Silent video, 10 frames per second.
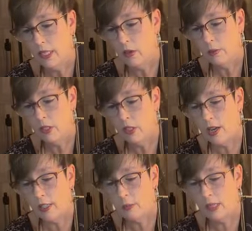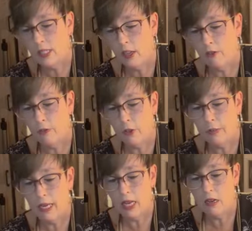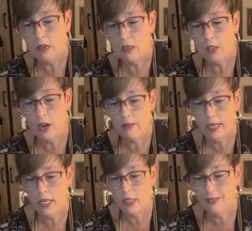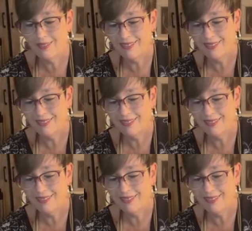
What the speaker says: I know I'm going to talk to myself for a minute. Sorry.